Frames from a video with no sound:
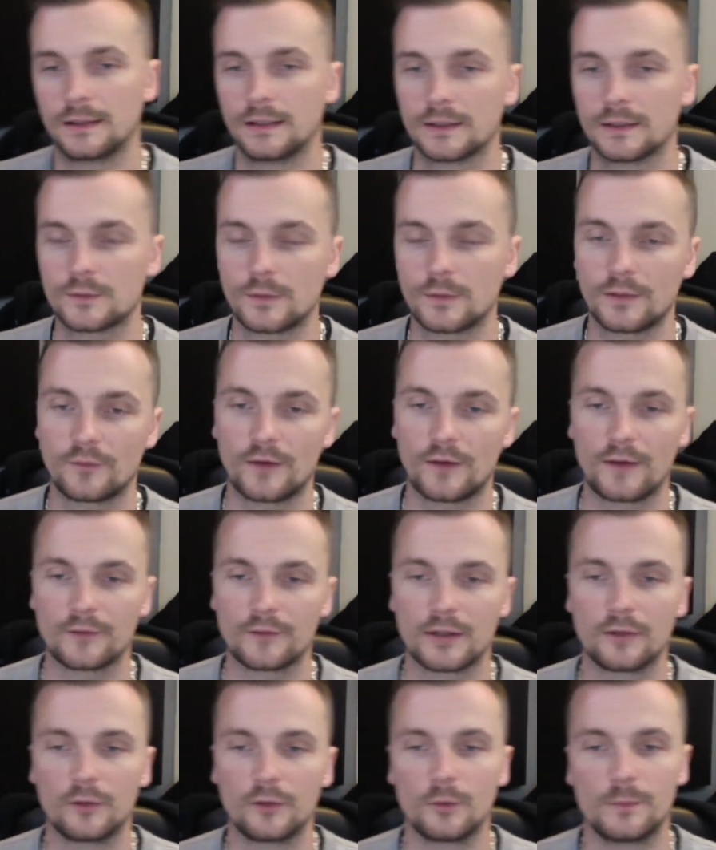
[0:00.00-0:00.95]
25
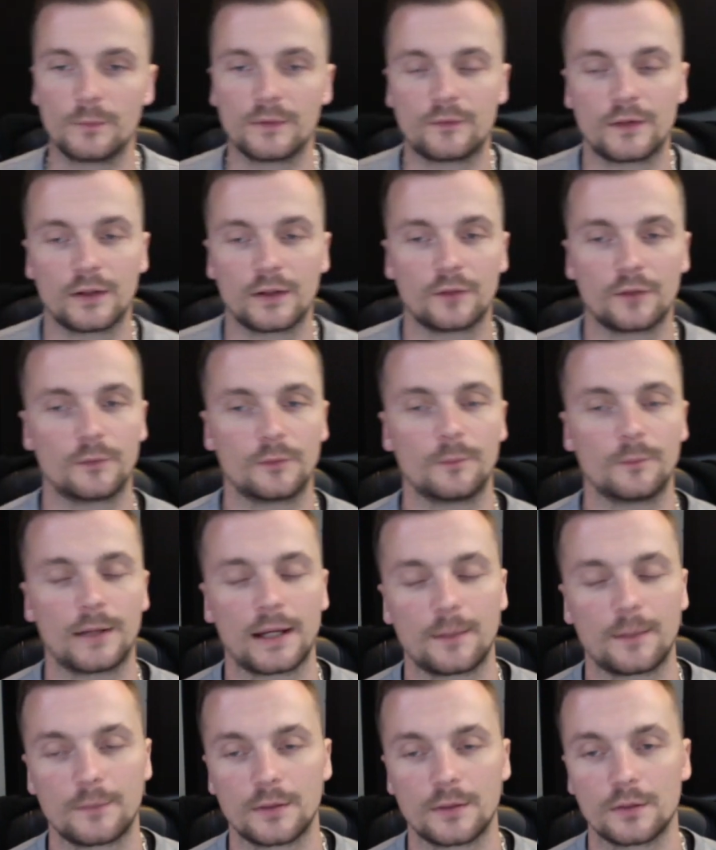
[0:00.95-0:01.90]
year old midfielder from
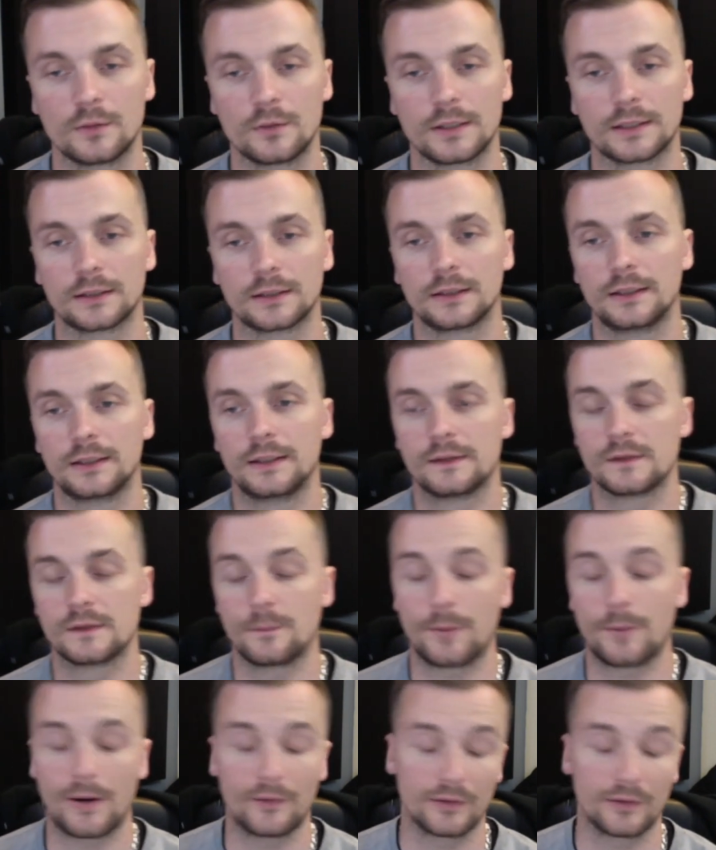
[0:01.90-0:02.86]
Bayern Munich. He's
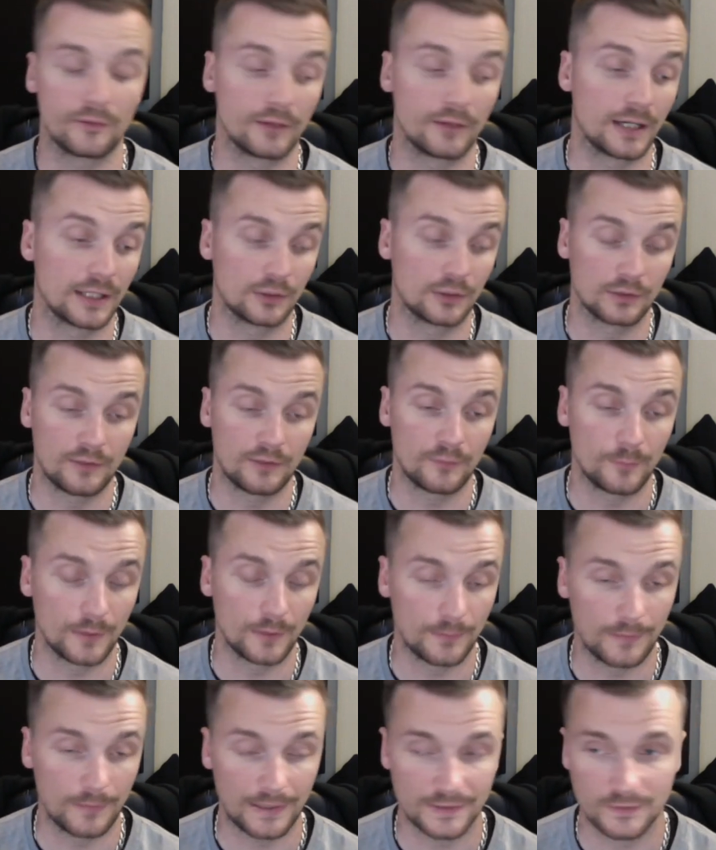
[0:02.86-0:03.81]
apparently really good.
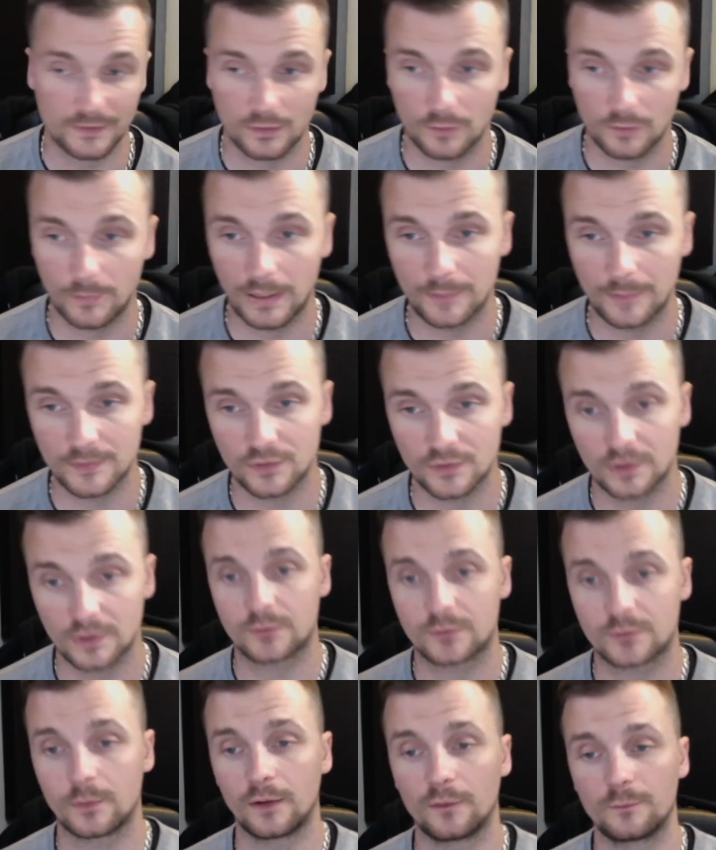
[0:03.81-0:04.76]
Everybody bangs on about him. He's only
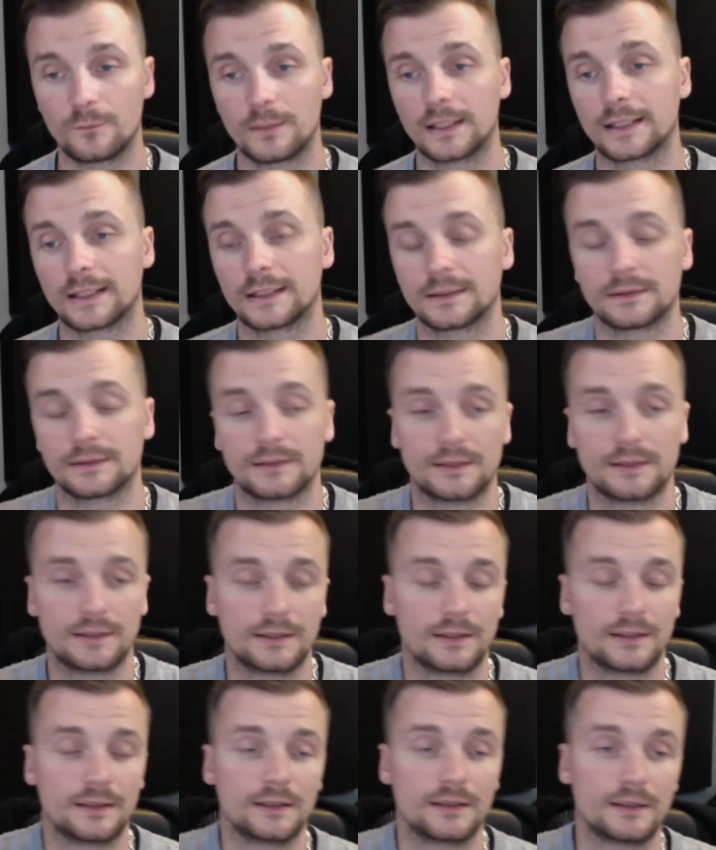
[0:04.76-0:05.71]
12 million,
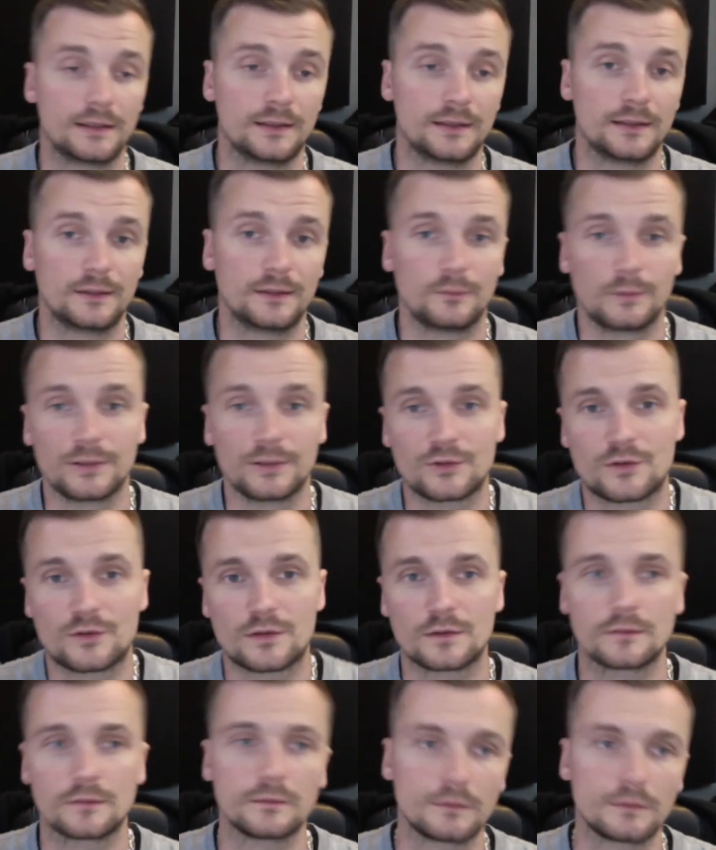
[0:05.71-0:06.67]

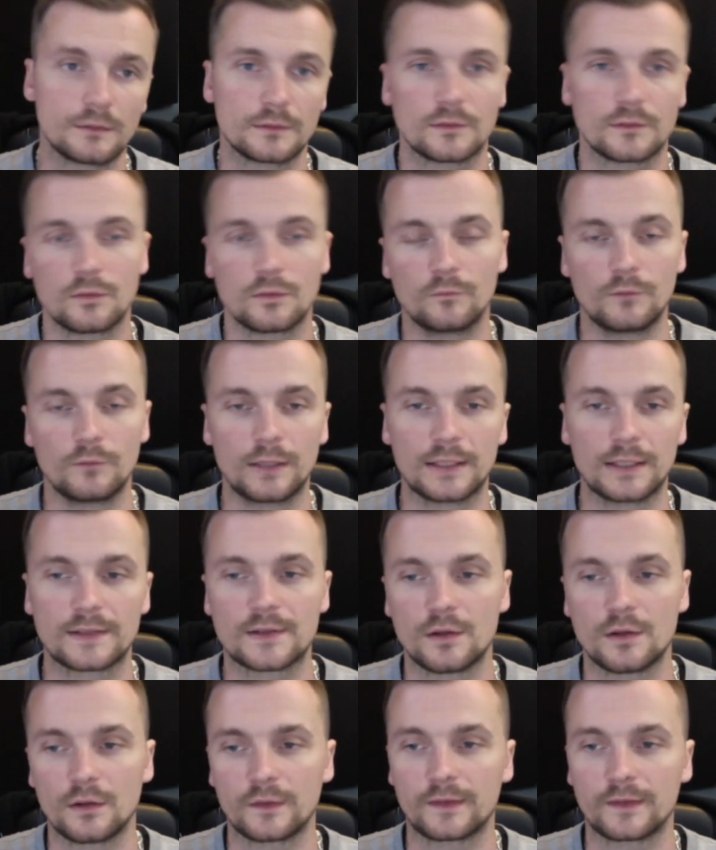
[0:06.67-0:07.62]
which don't really
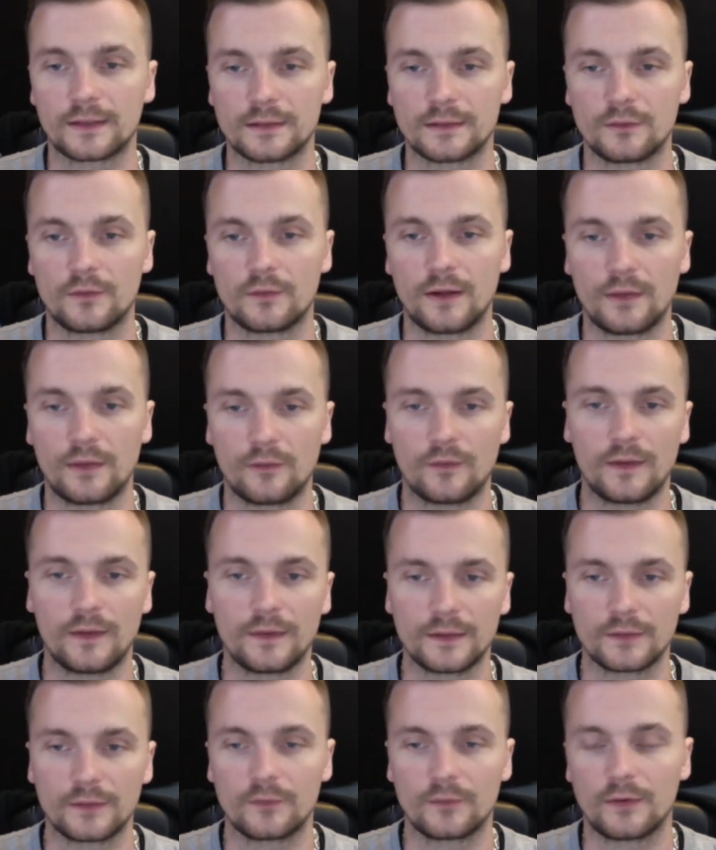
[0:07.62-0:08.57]
sort of signify the fact
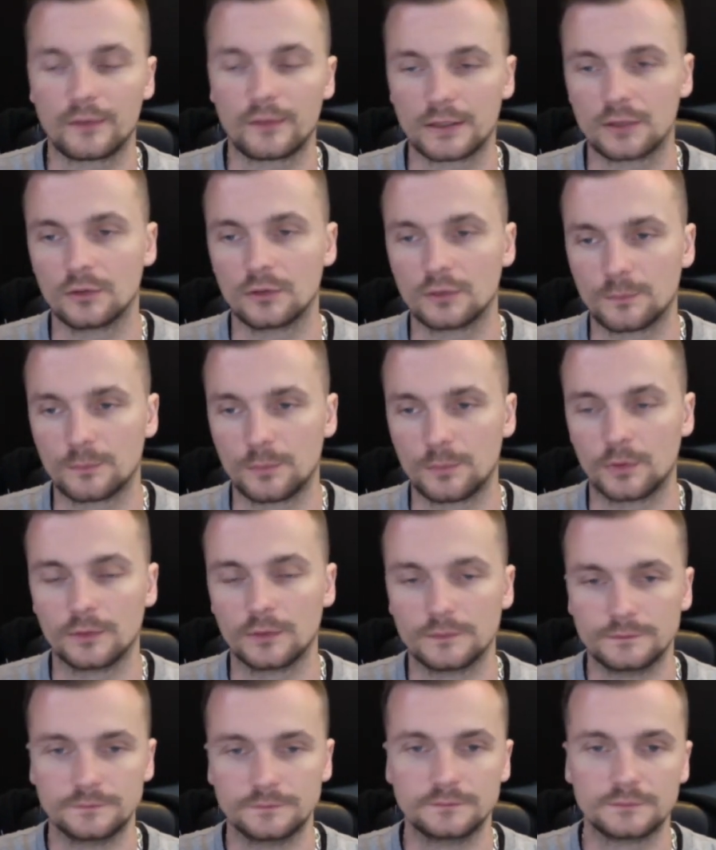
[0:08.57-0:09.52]
that he's very good, but
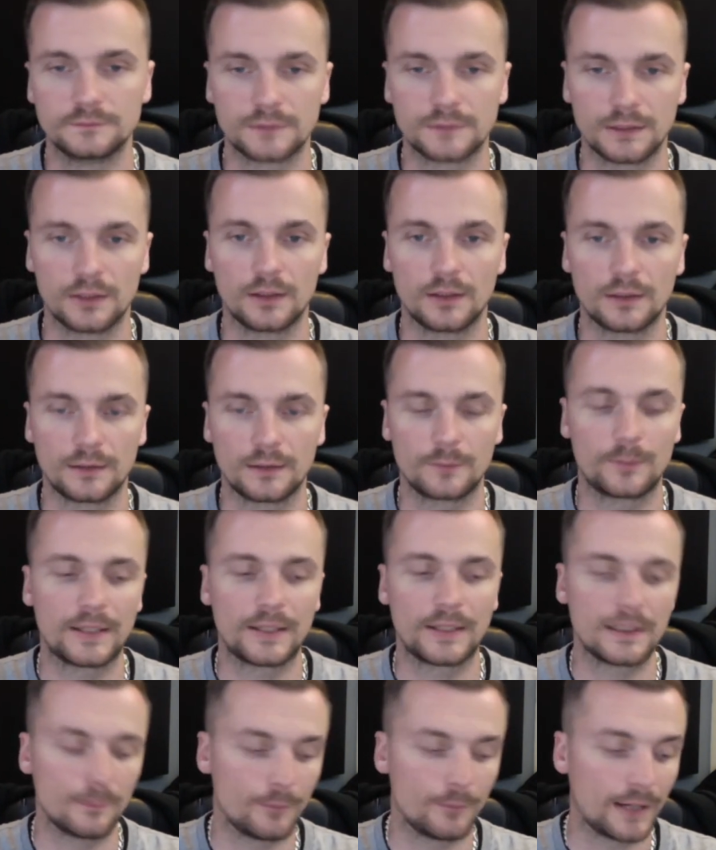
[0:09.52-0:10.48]
you know,
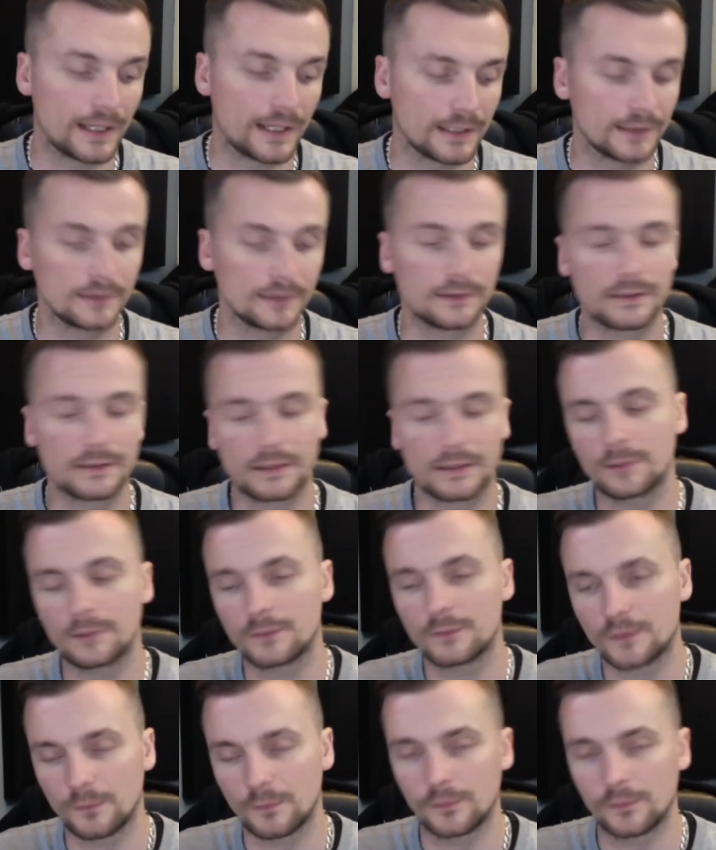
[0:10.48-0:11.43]
being at Bayern,
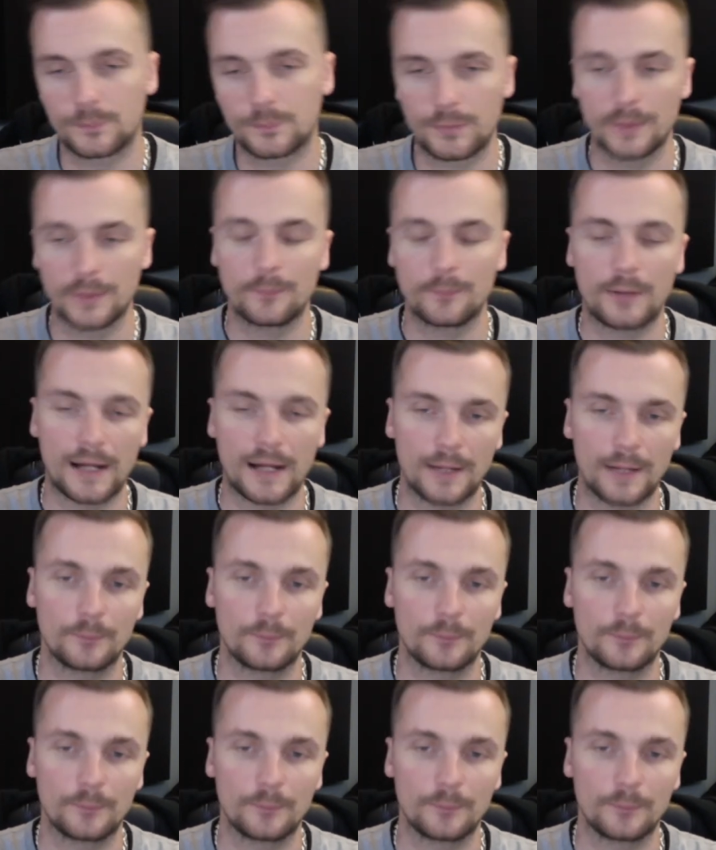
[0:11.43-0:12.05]
he's a bit part